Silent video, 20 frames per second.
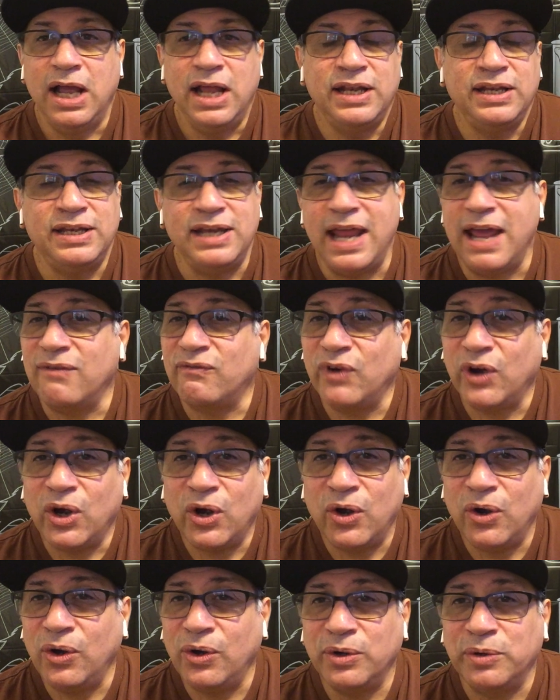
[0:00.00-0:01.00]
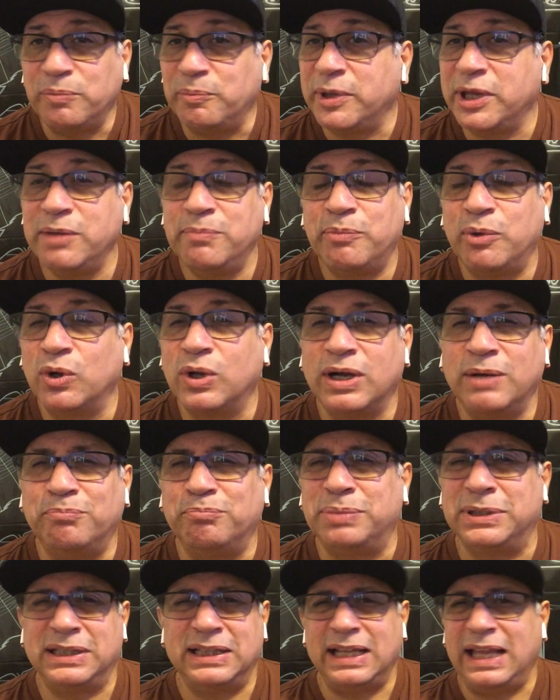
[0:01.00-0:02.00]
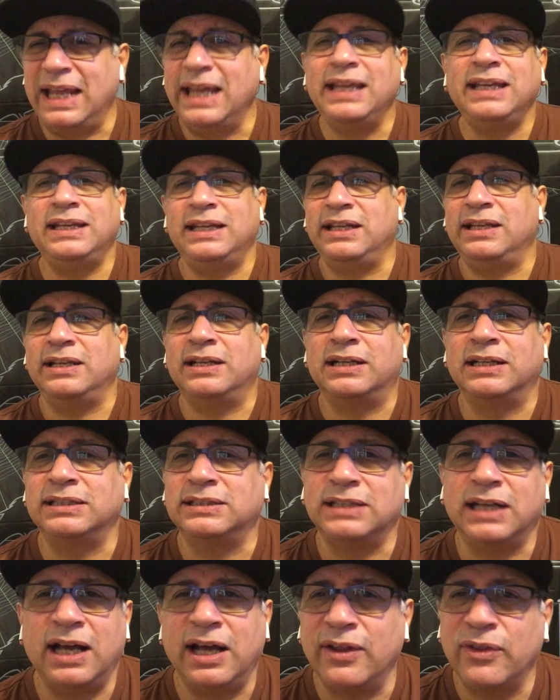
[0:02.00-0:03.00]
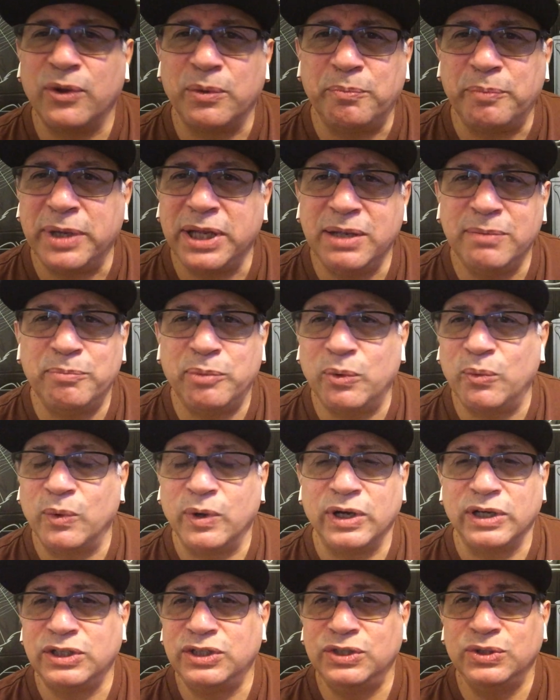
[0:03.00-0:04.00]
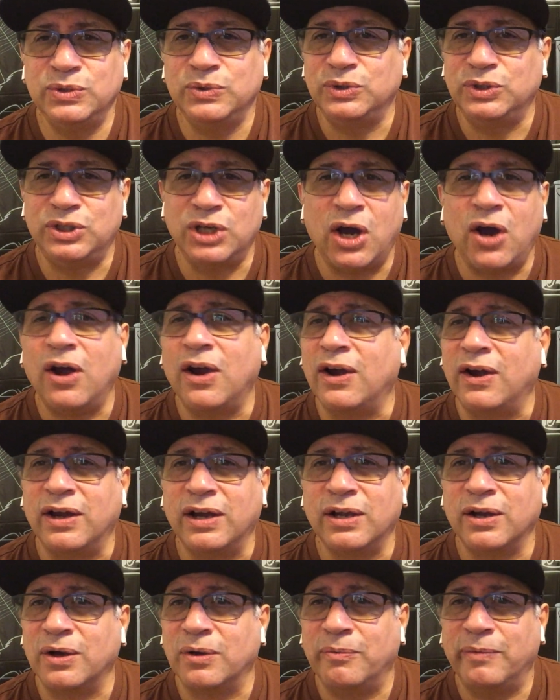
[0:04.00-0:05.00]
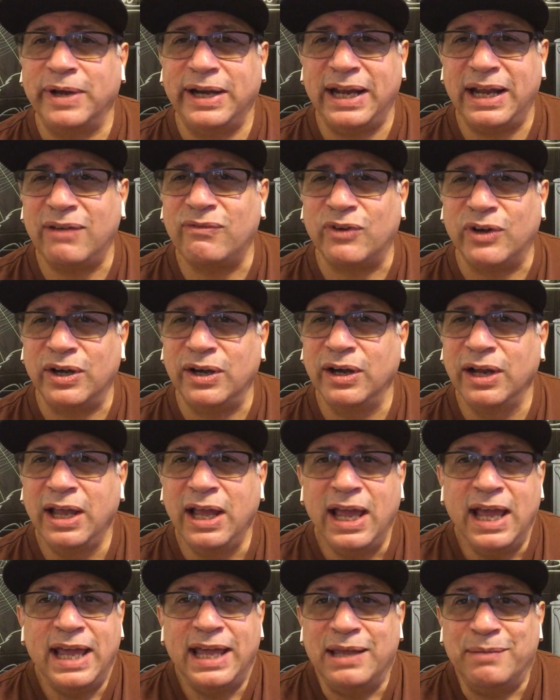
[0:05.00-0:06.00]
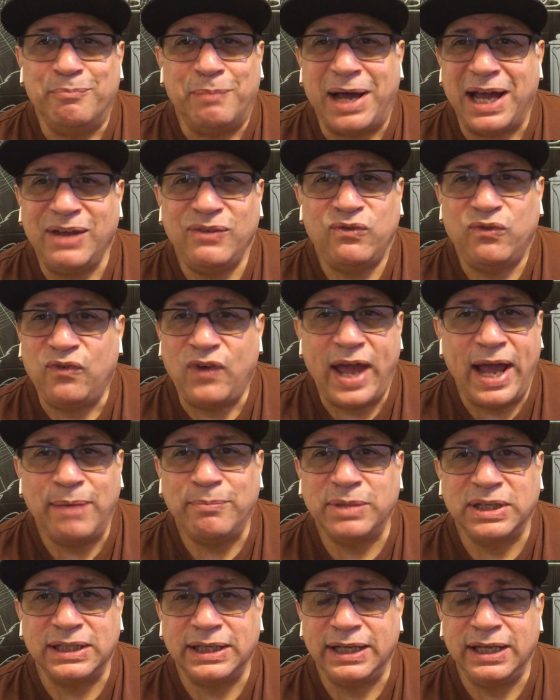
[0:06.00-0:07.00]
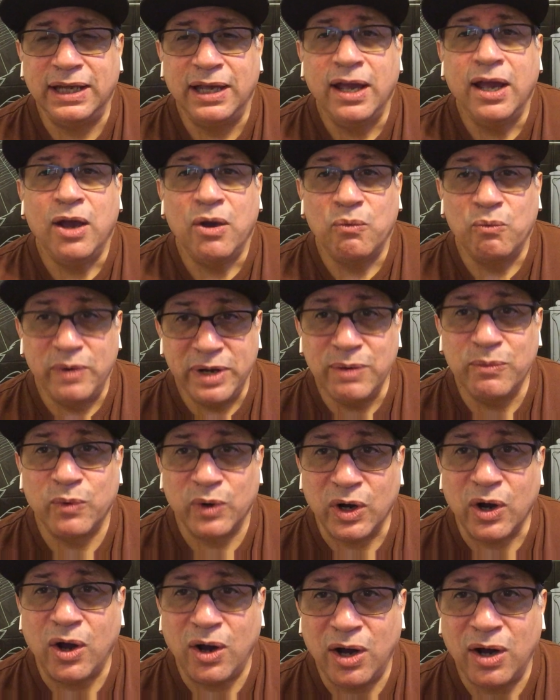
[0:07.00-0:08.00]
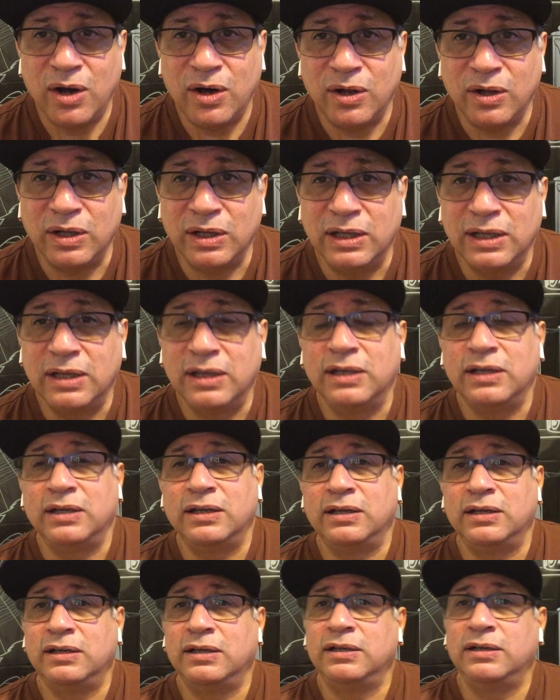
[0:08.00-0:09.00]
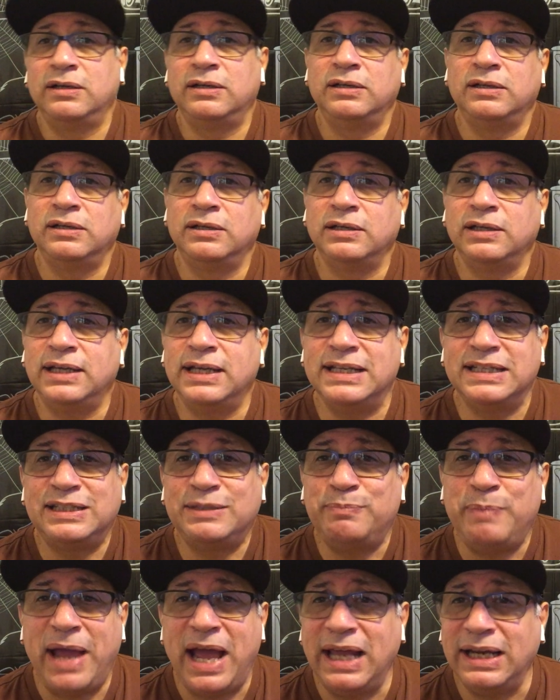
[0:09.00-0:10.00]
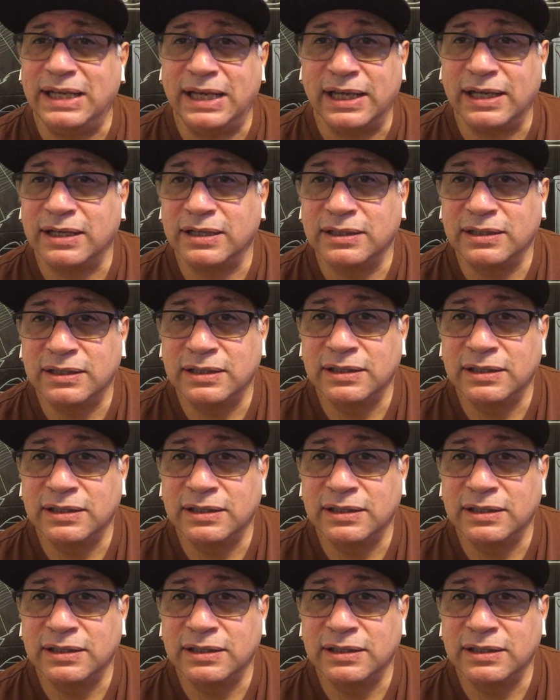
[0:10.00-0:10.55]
Never heard people complaining because other people were too dark or whatever. In my family, we were all Hispanic.